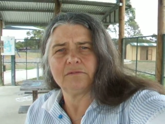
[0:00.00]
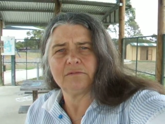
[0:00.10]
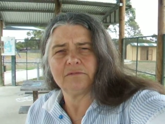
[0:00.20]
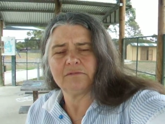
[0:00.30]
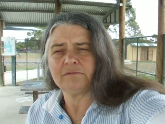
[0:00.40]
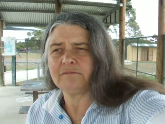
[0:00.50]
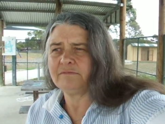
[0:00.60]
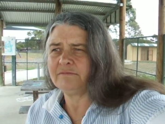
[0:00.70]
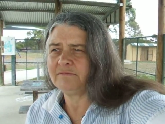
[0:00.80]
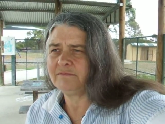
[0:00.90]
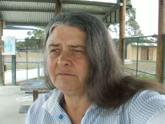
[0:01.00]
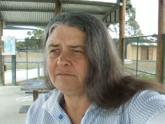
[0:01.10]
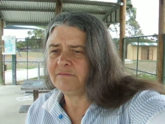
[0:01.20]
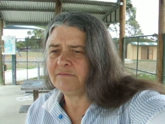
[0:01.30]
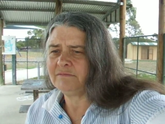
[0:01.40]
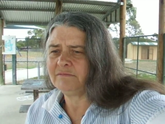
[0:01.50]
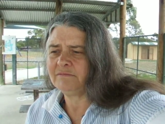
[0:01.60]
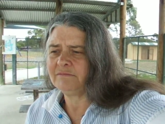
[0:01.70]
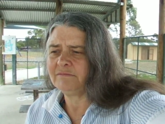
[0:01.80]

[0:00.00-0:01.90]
(no one is talking)